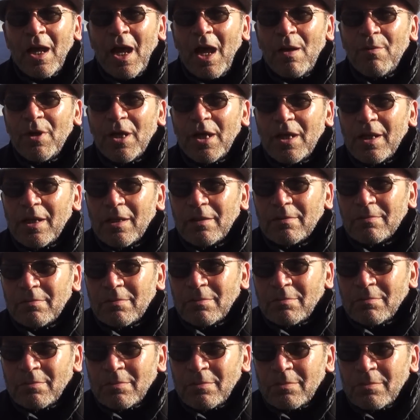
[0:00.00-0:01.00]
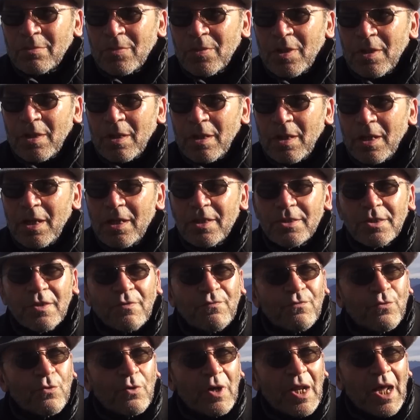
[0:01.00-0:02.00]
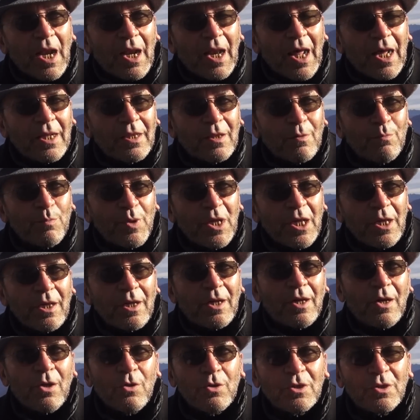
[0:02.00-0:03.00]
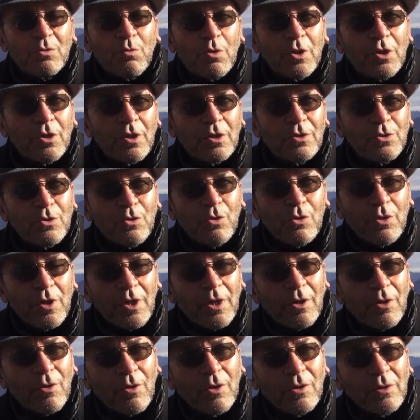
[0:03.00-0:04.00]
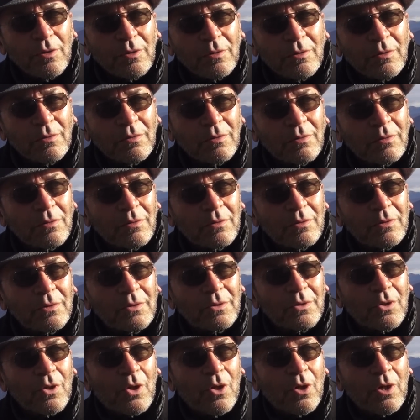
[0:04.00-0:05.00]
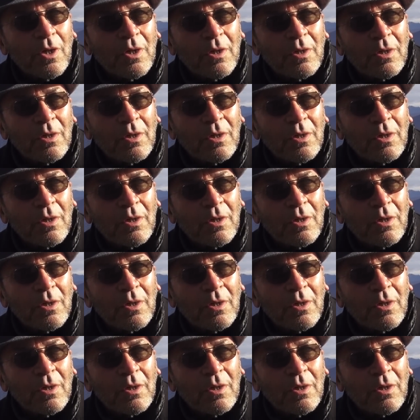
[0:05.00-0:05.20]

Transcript: I mean, he's a fully enlightened being, he knows what he's doing, So